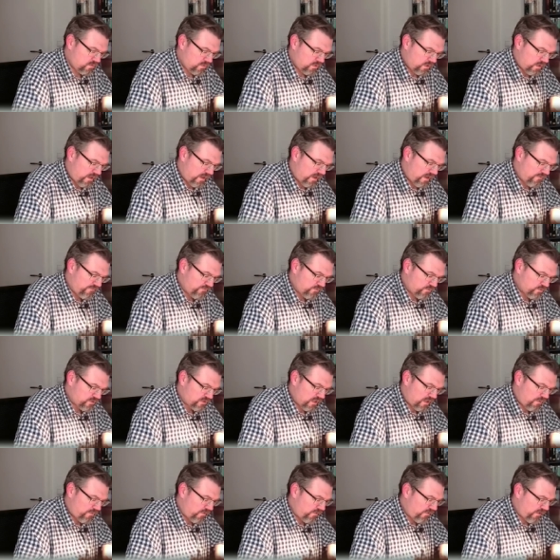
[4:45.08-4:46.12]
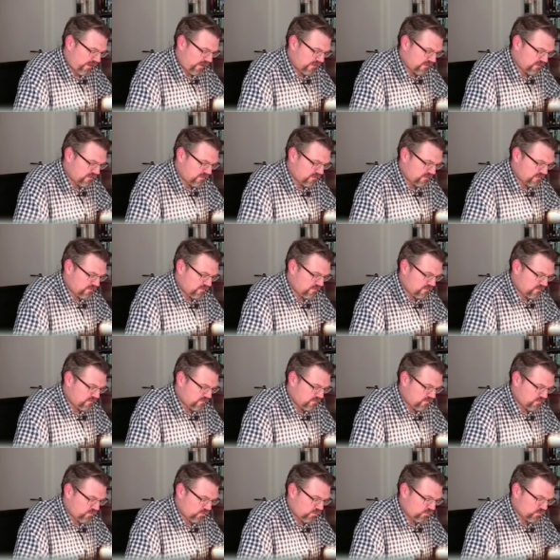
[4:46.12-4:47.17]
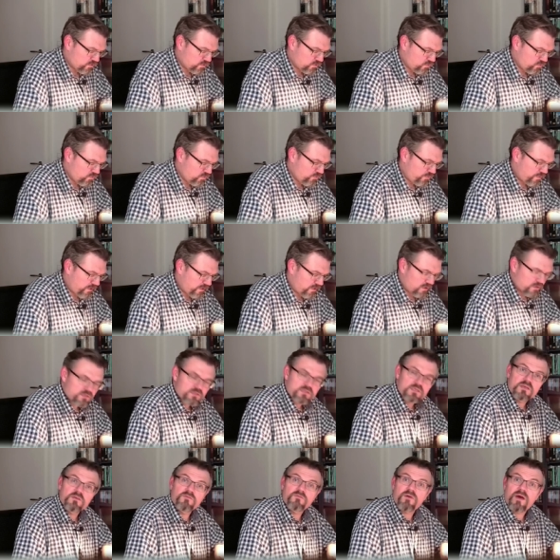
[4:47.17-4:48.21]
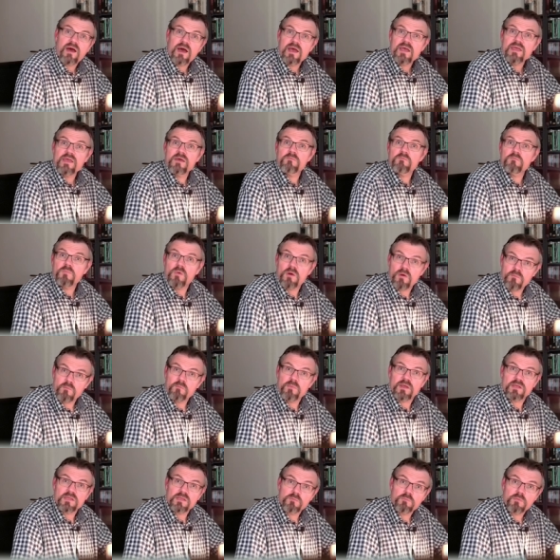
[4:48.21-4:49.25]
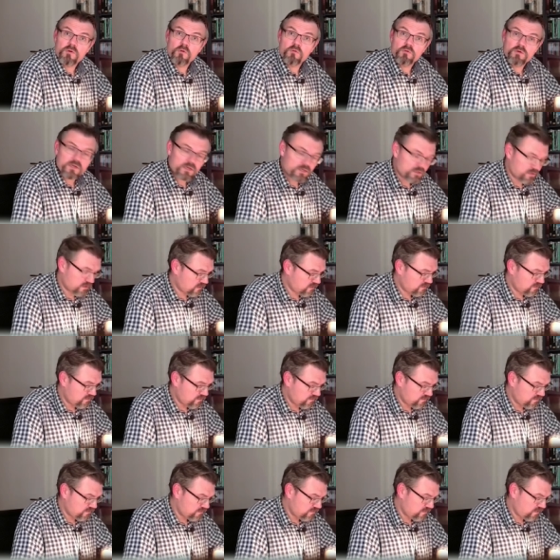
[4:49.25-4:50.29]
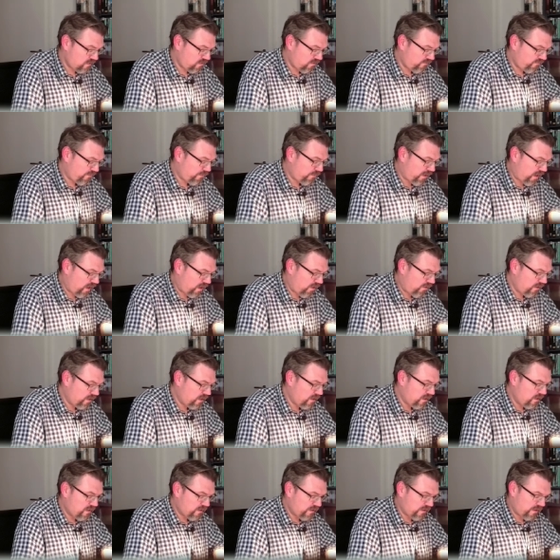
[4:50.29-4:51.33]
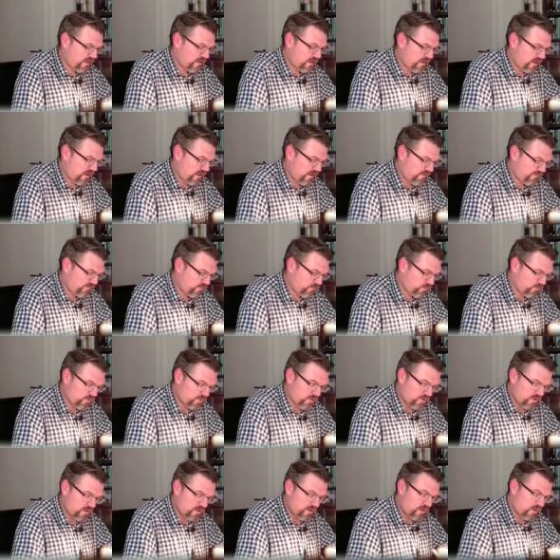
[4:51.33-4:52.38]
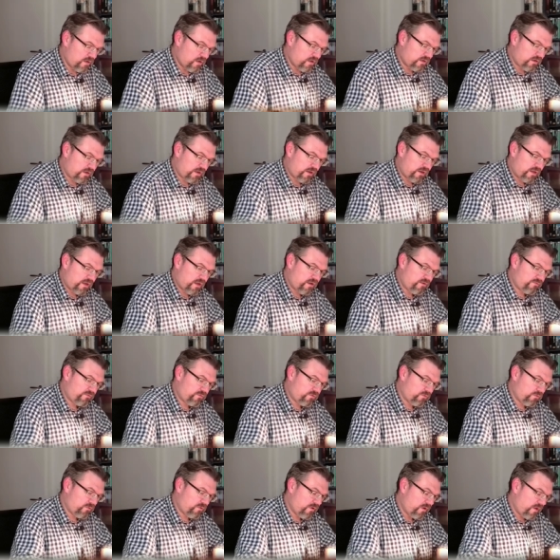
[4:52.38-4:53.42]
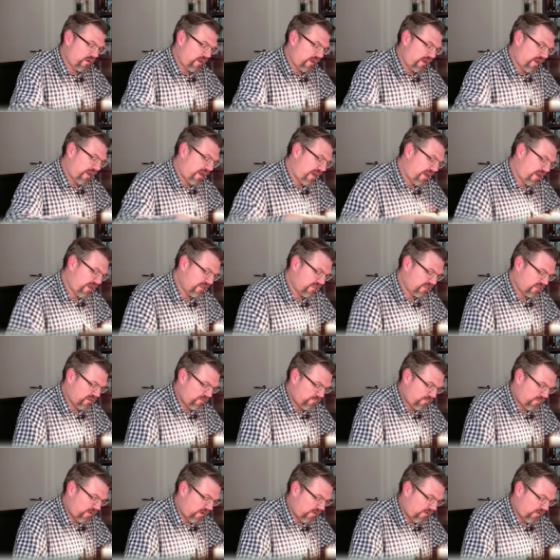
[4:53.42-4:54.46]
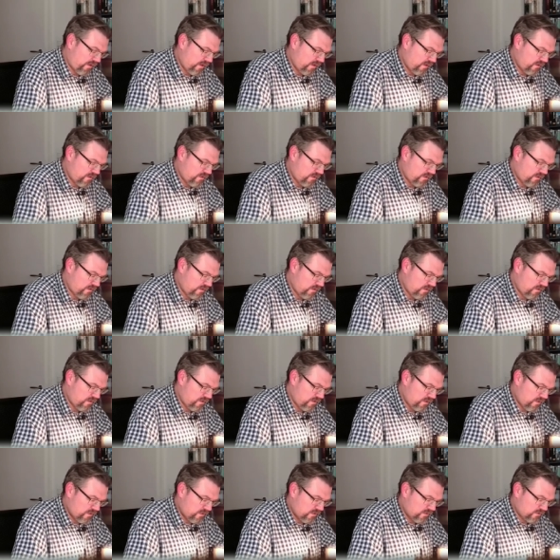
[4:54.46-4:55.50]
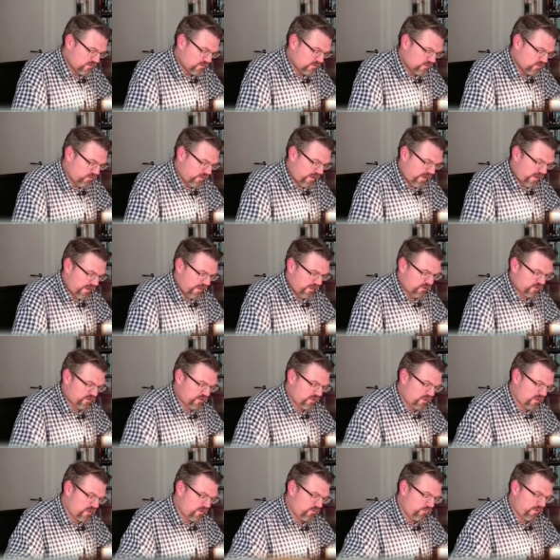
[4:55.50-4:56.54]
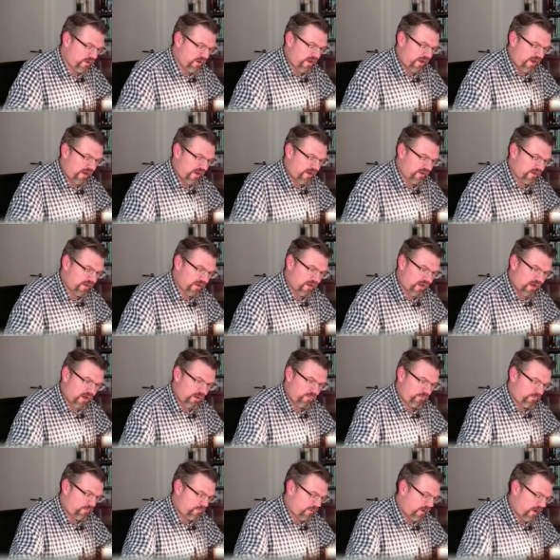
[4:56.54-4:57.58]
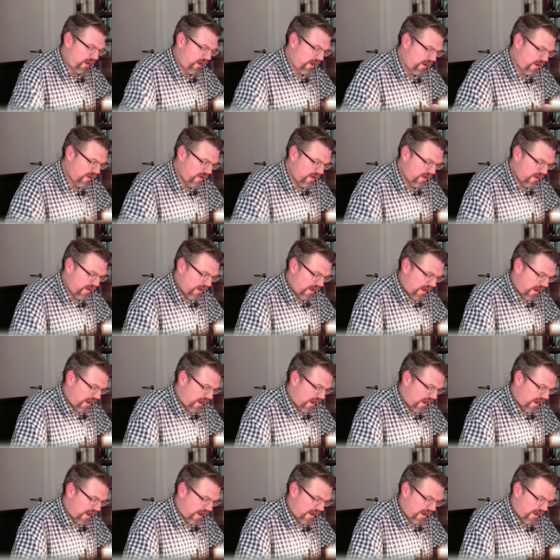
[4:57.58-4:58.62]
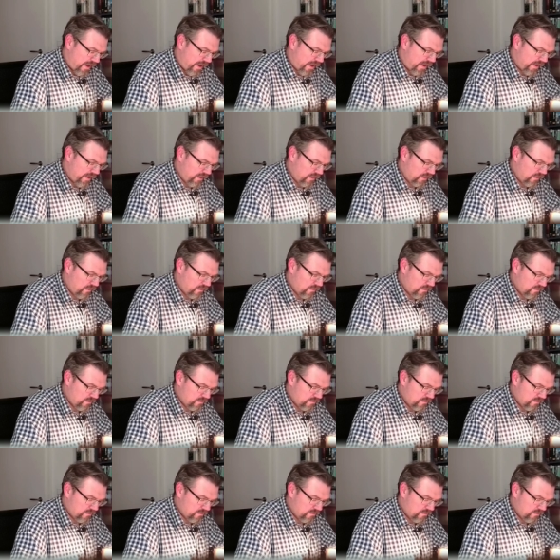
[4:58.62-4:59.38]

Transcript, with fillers: I have to summarize those two because if I am make the product uh, of a power, then I have to then I have to at the power. Yeah? So actually we are ending up by IL